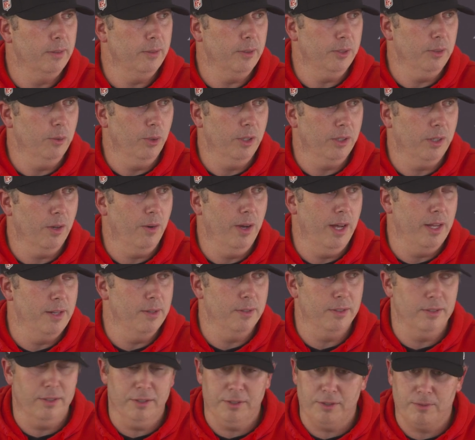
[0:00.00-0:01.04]
you want to go ahead
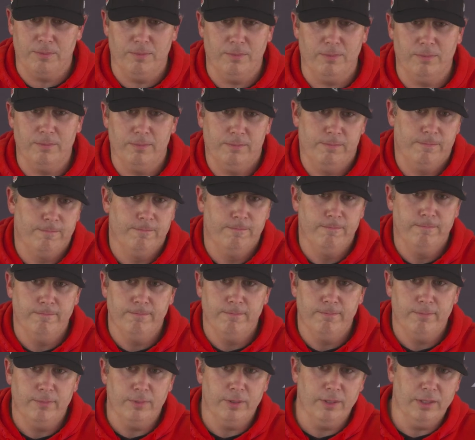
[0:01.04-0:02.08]
and just
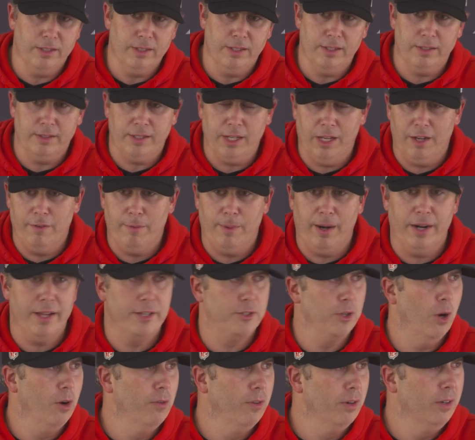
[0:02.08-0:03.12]
tell everybody
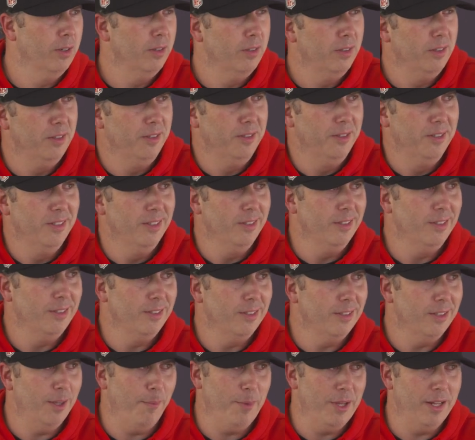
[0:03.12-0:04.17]
it's over?
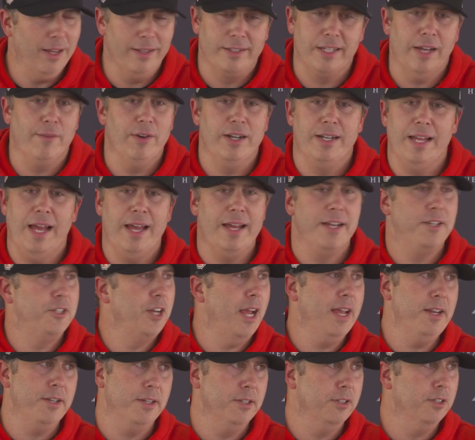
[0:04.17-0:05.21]
I mean, it's every day it
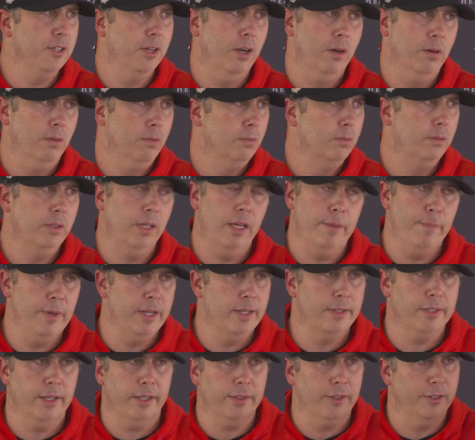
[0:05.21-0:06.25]
changes, Right. I
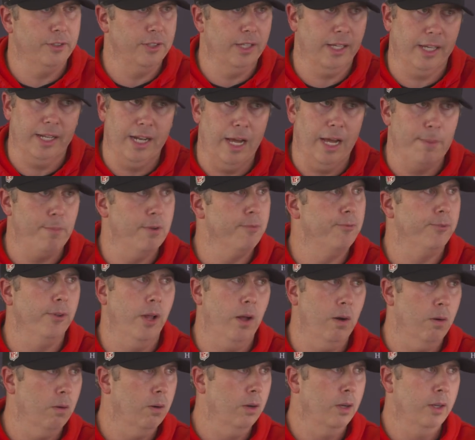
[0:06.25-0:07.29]
mean, it's like there's like an ebb and
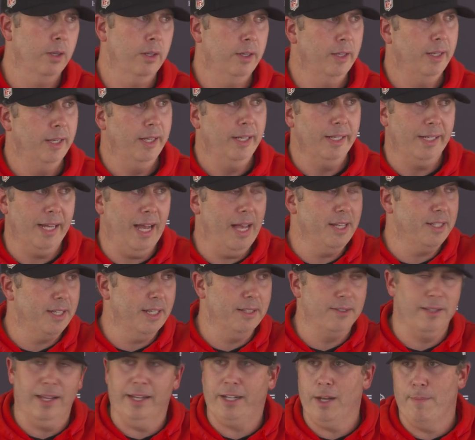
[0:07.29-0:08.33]
flow. Guys
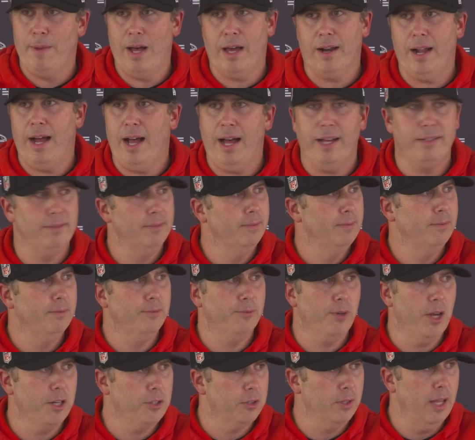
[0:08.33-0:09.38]
they come out hot,
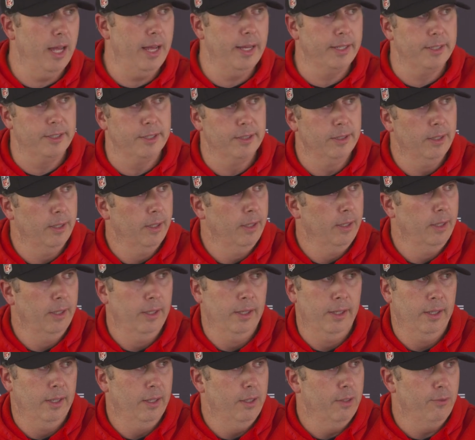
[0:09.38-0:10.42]
fresh legs,
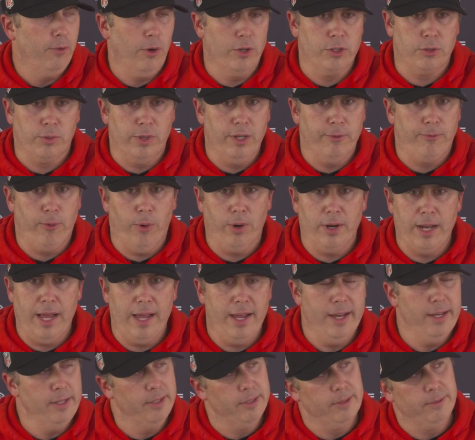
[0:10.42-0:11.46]
first 3 or 4
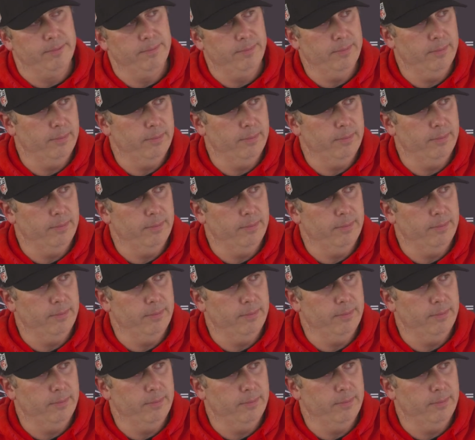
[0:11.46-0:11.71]
days,